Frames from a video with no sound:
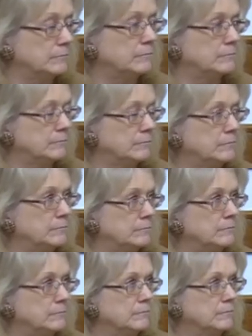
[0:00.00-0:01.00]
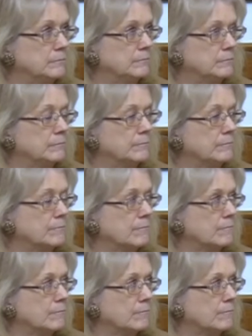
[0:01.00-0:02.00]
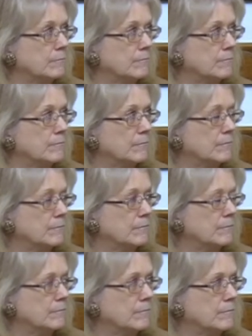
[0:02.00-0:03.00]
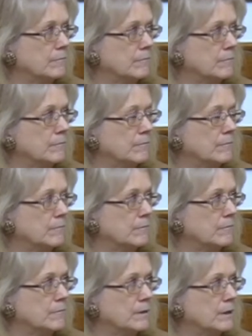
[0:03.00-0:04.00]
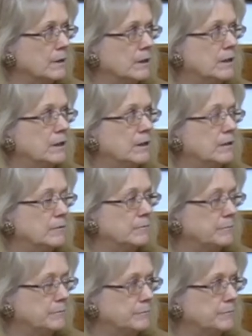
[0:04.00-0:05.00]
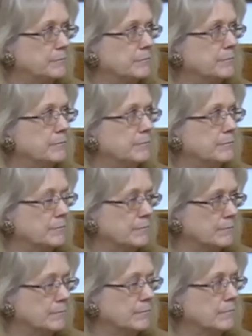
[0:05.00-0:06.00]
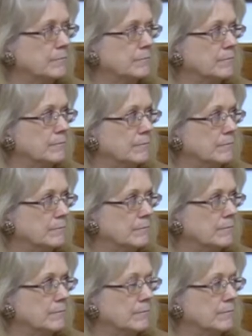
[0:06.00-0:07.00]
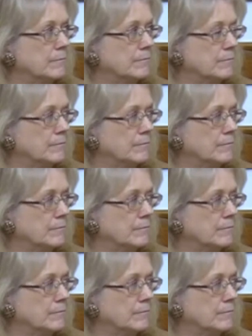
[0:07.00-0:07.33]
This person isn't speaking.